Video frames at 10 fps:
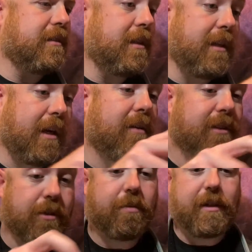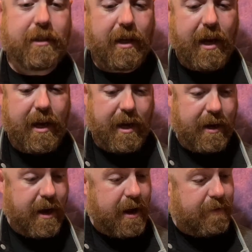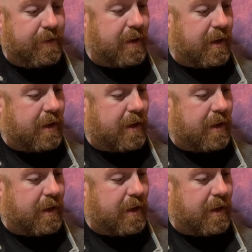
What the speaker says: and the original pressing I had the